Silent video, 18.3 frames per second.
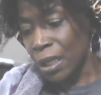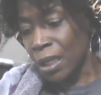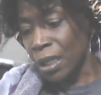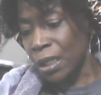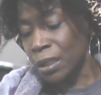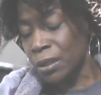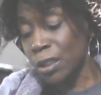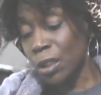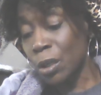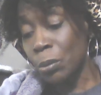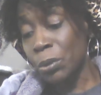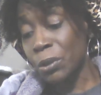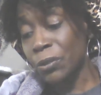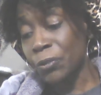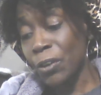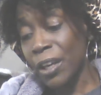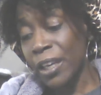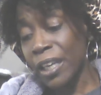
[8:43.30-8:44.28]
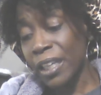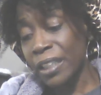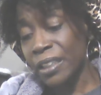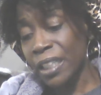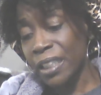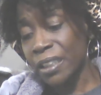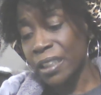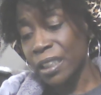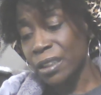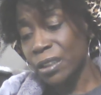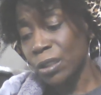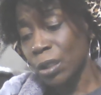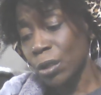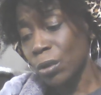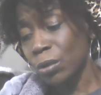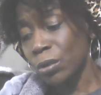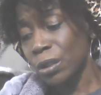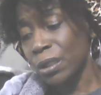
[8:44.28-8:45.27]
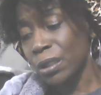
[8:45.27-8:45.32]
so it was Frank, I think, that
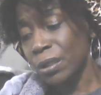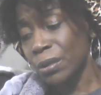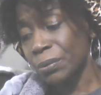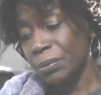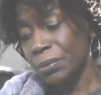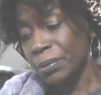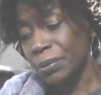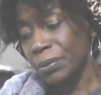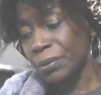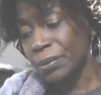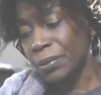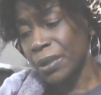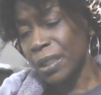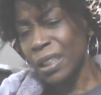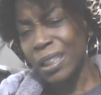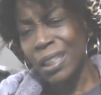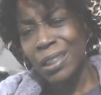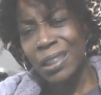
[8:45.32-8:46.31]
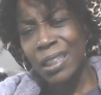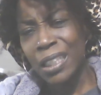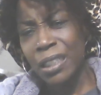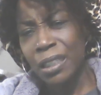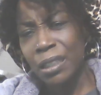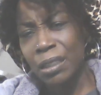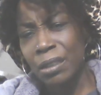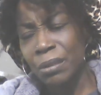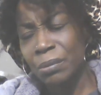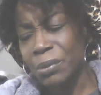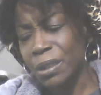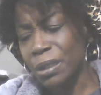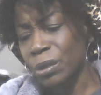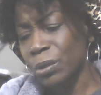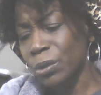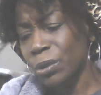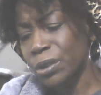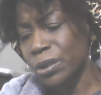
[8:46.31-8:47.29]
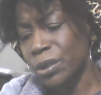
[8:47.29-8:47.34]
told them, and I think
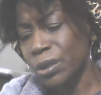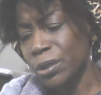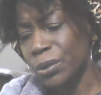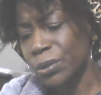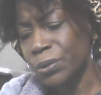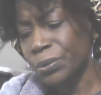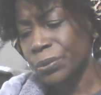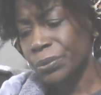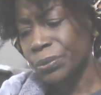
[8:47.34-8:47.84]
Dolores too.